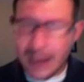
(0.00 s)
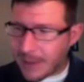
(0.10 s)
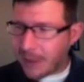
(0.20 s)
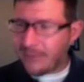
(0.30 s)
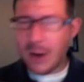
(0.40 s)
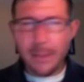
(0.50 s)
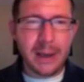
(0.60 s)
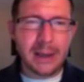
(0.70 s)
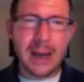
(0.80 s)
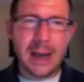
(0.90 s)
Now, I'm not very
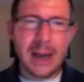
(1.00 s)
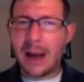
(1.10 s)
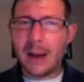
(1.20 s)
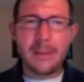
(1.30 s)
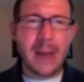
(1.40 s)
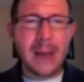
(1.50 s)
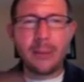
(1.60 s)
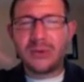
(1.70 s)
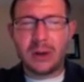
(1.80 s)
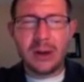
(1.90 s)
picky. I'm
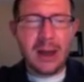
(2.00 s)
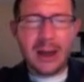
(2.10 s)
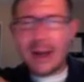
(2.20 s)
able to